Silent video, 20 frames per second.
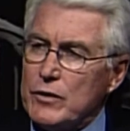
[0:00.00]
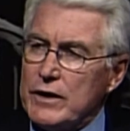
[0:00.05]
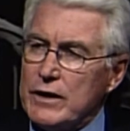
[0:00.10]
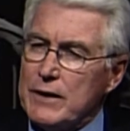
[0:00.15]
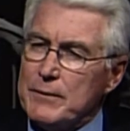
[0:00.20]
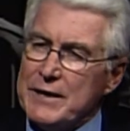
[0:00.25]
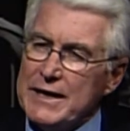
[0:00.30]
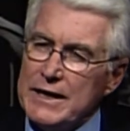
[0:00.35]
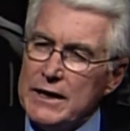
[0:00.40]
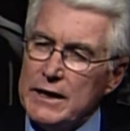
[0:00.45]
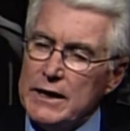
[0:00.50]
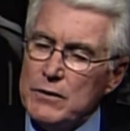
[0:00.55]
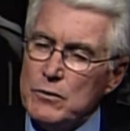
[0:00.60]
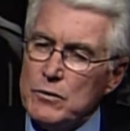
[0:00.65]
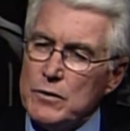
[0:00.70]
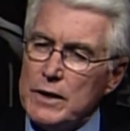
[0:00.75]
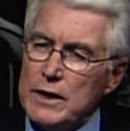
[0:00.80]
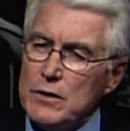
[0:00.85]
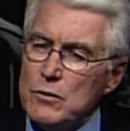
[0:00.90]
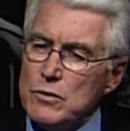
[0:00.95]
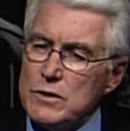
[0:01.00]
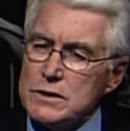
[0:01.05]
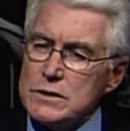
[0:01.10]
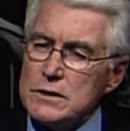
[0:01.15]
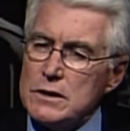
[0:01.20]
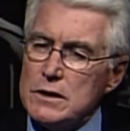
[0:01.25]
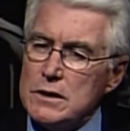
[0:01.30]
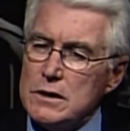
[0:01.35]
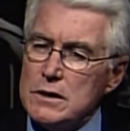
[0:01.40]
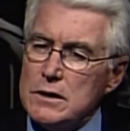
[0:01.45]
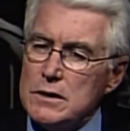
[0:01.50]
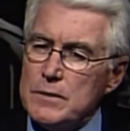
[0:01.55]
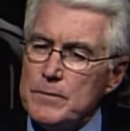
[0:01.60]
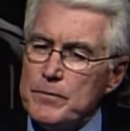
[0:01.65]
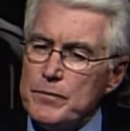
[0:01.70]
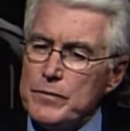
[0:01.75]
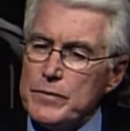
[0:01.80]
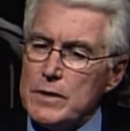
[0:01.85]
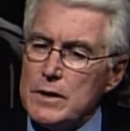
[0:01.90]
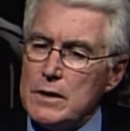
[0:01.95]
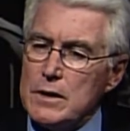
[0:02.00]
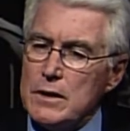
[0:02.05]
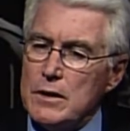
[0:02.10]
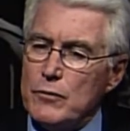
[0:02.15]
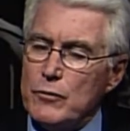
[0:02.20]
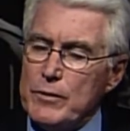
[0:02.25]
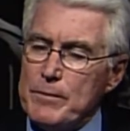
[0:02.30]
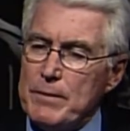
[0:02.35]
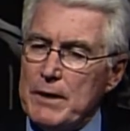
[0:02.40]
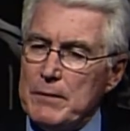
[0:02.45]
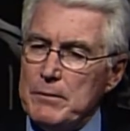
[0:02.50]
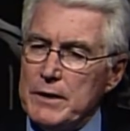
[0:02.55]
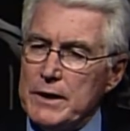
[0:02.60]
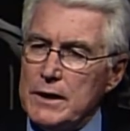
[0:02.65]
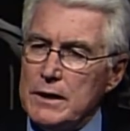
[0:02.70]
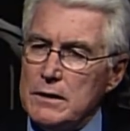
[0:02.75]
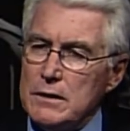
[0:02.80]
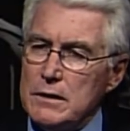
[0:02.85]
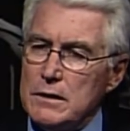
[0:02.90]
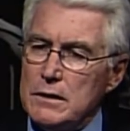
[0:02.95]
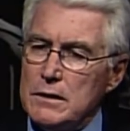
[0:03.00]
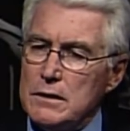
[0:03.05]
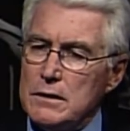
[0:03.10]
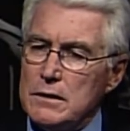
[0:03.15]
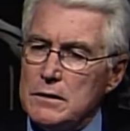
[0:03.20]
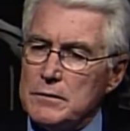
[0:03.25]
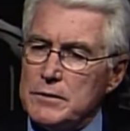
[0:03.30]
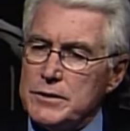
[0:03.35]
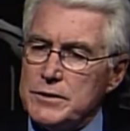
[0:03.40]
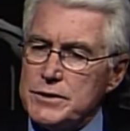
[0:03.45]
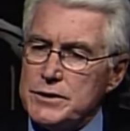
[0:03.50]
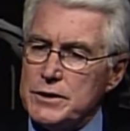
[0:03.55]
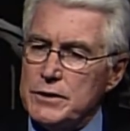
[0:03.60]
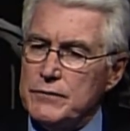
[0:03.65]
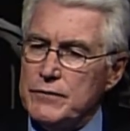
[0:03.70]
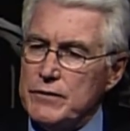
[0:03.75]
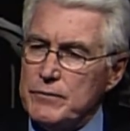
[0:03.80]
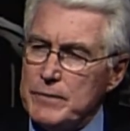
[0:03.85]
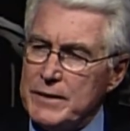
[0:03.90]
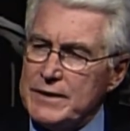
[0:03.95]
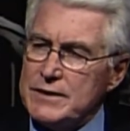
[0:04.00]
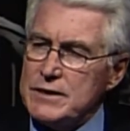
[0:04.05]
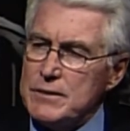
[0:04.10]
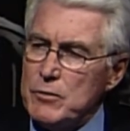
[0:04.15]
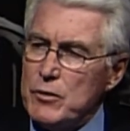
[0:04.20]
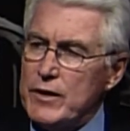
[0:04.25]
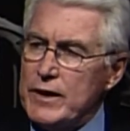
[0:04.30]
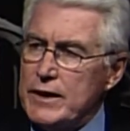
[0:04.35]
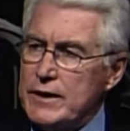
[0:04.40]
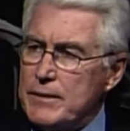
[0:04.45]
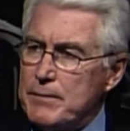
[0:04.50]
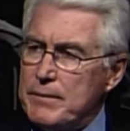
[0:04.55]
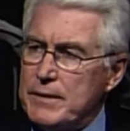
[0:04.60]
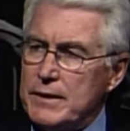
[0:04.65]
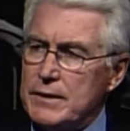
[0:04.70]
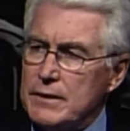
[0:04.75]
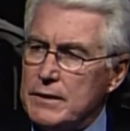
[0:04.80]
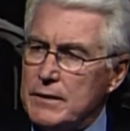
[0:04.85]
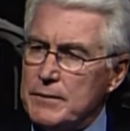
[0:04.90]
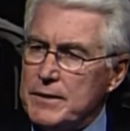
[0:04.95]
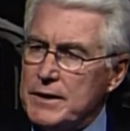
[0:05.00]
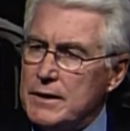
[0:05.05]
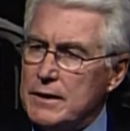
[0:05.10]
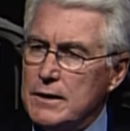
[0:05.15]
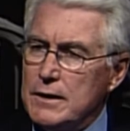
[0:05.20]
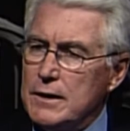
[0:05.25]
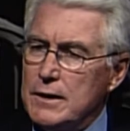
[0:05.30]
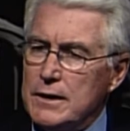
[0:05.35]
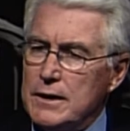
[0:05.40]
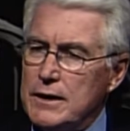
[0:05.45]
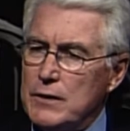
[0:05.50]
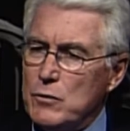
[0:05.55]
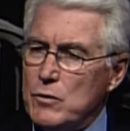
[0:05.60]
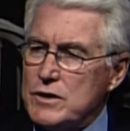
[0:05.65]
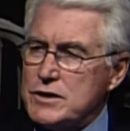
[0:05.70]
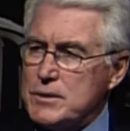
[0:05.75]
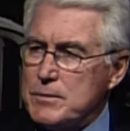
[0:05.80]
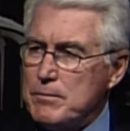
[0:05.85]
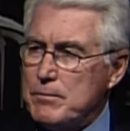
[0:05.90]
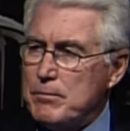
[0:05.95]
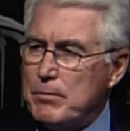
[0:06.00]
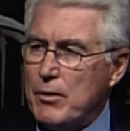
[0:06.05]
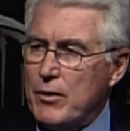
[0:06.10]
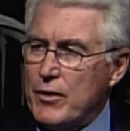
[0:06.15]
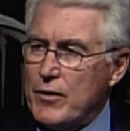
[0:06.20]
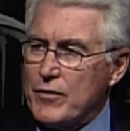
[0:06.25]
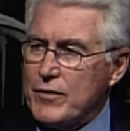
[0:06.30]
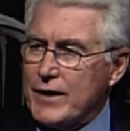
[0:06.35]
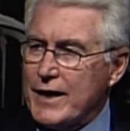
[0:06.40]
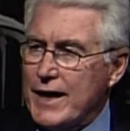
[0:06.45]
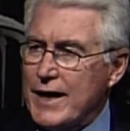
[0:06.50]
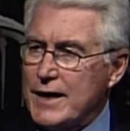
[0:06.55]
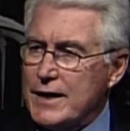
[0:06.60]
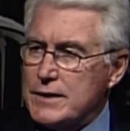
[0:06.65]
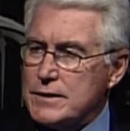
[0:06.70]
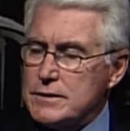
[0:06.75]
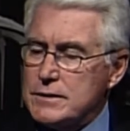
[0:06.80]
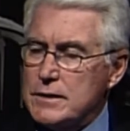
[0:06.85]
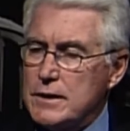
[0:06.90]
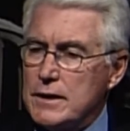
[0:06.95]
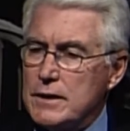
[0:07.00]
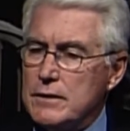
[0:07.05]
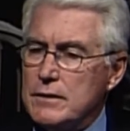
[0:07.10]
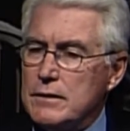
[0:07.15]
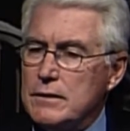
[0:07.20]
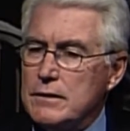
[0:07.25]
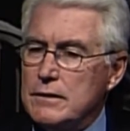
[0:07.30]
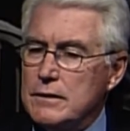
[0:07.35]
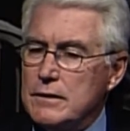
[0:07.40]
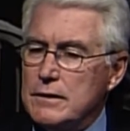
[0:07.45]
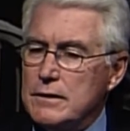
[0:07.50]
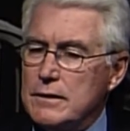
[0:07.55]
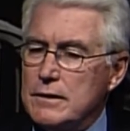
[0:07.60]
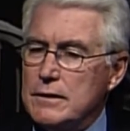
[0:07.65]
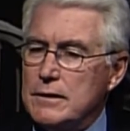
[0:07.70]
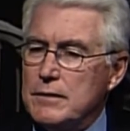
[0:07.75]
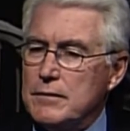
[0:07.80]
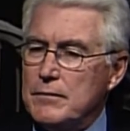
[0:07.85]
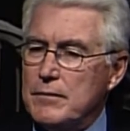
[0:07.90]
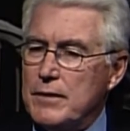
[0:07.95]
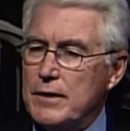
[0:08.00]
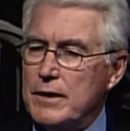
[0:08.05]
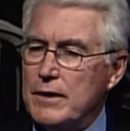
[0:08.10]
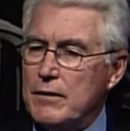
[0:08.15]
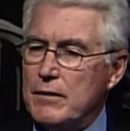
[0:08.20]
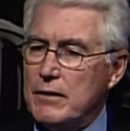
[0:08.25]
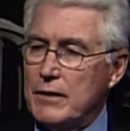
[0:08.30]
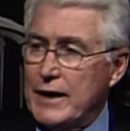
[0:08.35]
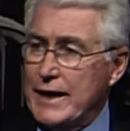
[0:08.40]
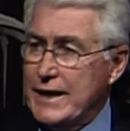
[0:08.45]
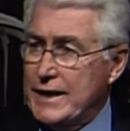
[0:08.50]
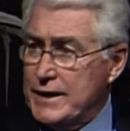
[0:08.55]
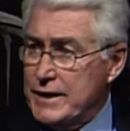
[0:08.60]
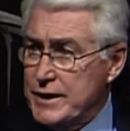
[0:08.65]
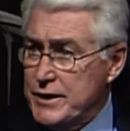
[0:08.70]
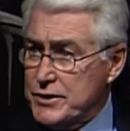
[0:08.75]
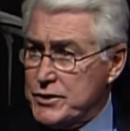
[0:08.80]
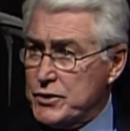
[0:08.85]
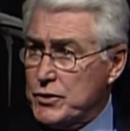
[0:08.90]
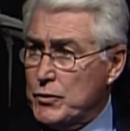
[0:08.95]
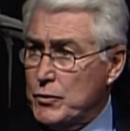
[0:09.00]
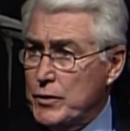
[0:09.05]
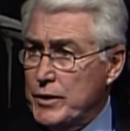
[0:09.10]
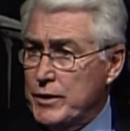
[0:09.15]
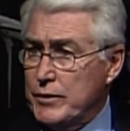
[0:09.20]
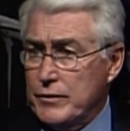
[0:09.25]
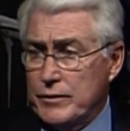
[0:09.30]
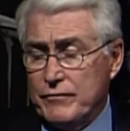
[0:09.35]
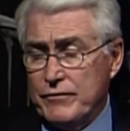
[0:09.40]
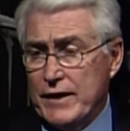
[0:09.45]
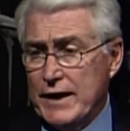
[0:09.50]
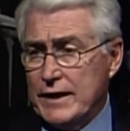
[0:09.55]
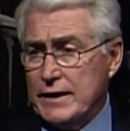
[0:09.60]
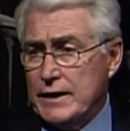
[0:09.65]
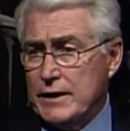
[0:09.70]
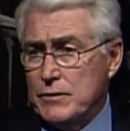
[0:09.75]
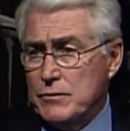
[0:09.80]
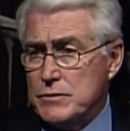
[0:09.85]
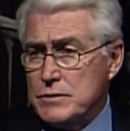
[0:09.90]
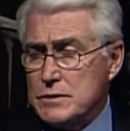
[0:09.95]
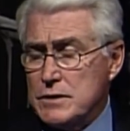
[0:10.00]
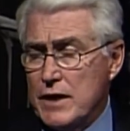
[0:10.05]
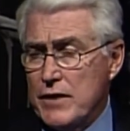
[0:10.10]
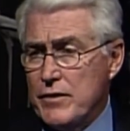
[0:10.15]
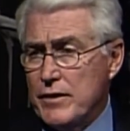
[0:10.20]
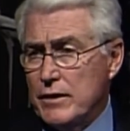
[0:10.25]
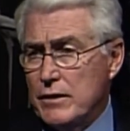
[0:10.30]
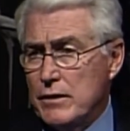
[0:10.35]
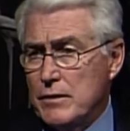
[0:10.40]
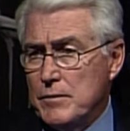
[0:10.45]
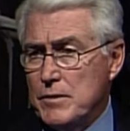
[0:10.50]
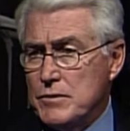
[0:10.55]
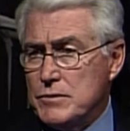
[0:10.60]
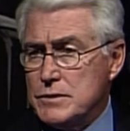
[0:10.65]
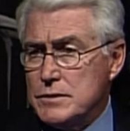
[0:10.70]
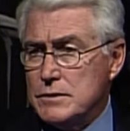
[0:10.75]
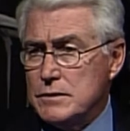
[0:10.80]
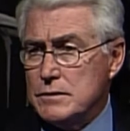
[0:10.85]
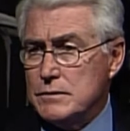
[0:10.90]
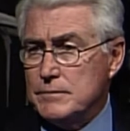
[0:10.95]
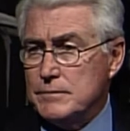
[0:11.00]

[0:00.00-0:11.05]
when he was a Republican, conservative, but somewhat independent. I mean, he wasn't part of the guys. And late in his career, in fact, he was, I think, almost